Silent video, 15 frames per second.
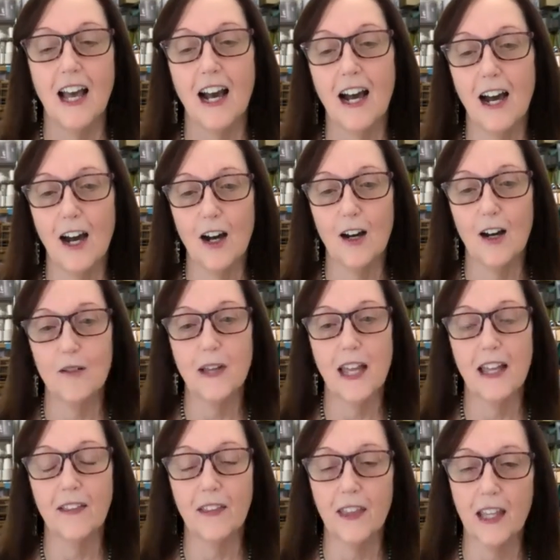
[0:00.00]
Um,
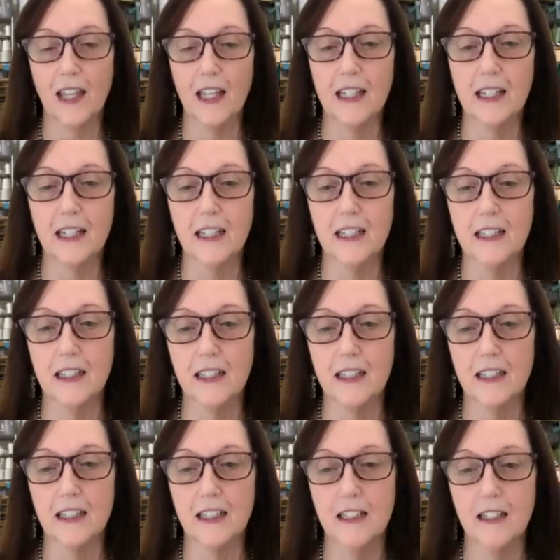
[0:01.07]
and then
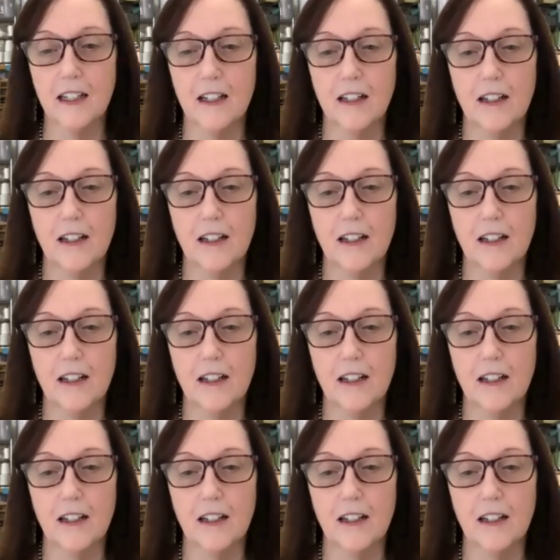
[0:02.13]
in